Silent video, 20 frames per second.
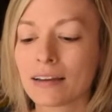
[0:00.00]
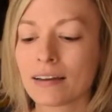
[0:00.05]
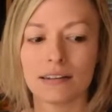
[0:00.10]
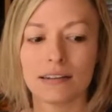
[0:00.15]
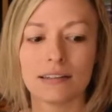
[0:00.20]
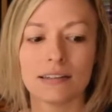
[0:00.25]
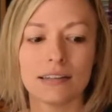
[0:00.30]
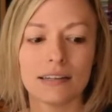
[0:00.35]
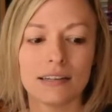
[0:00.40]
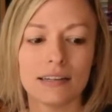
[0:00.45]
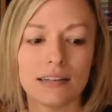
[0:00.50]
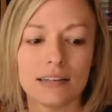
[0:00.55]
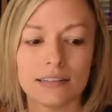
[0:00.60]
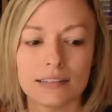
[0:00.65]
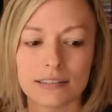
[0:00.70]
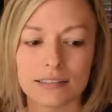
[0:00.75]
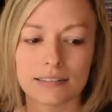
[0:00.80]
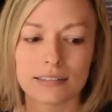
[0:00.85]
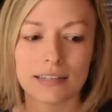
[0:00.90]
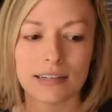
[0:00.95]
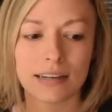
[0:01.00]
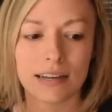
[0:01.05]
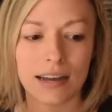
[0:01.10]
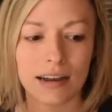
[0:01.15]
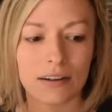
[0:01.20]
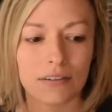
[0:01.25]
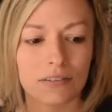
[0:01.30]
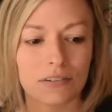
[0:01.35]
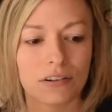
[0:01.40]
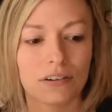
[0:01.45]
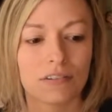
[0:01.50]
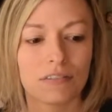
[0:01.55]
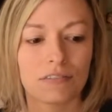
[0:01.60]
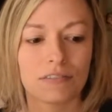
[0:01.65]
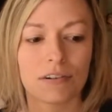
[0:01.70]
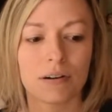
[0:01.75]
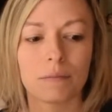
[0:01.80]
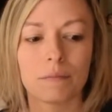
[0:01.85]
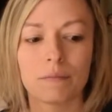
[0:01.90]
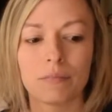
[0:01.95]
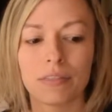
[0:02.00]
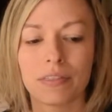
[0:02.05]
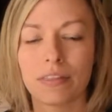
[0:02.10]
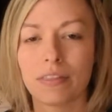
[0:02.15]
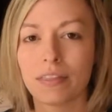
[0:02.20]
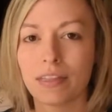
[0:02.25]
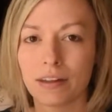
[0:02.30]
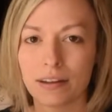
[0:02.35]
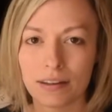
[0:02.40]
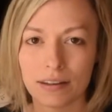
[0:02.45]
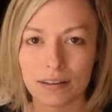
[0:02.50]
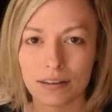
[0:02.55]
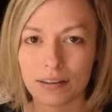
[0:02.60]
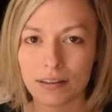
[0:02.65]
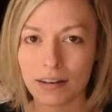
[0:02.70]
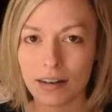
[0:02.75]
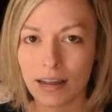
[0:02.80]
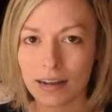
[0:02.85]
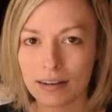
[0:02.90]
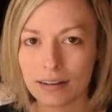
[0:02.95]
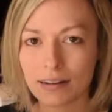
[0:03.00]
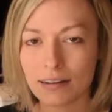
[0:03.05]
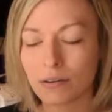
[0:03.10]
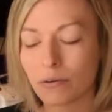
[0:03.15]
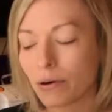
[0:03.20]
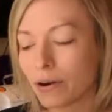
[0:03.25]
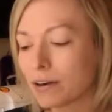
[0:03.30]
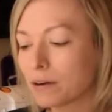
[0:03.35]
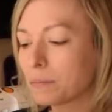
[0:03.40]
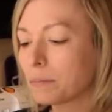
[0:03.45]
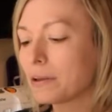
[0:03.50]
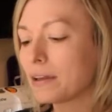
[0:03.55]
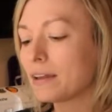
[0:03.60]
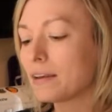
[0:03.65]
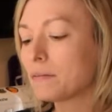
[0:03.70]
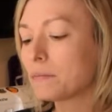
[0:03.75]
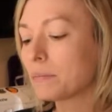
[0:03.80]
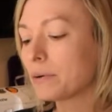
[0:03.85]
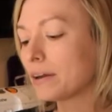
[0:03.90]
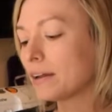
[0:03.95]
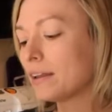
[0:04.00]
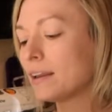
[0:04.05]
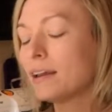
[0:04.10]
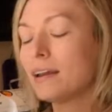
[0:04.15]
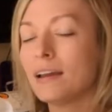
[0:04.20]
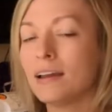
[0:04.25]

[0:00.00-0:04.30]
It did need to stick out from the neck quite a bit, but